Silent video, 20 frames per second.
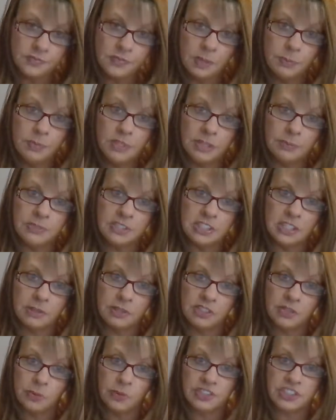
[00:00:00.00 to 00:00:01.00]
But let me tell
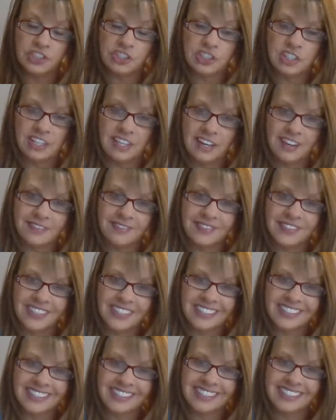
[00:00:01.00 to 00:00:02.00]
you what you got
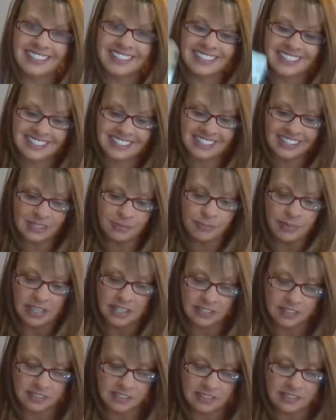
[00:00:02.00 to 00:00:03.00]
first. You get 6 of
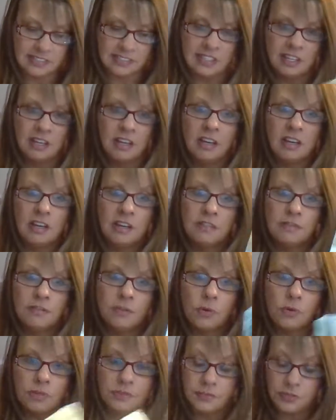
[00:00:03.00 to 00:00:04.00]
Pentacles,
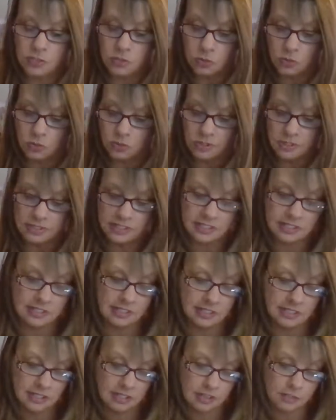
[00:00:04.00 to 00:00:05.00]
4 of Swords,
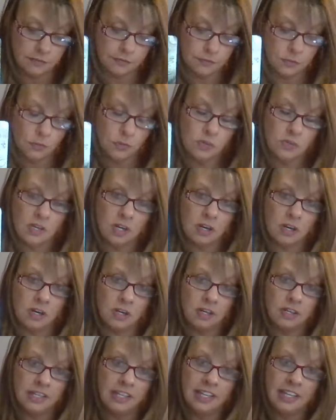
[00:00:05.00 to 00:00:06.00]
the Fool
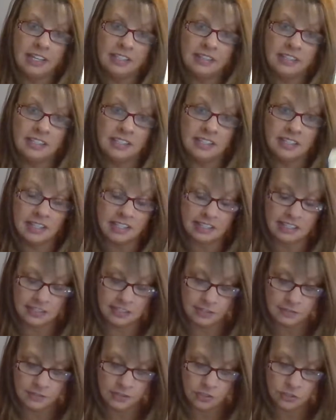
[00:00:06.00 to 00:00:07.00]
card, and the Knight
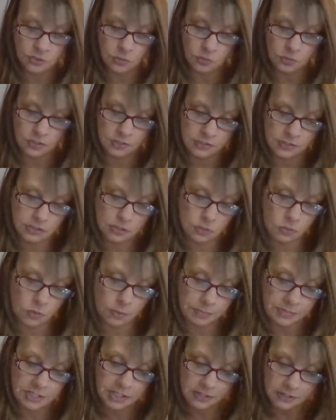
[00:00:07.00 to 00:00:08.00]
of Swords,
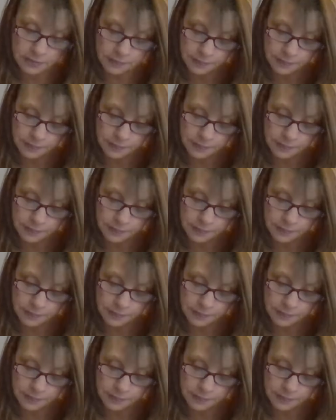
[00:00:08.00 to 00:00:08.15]
Scorpio.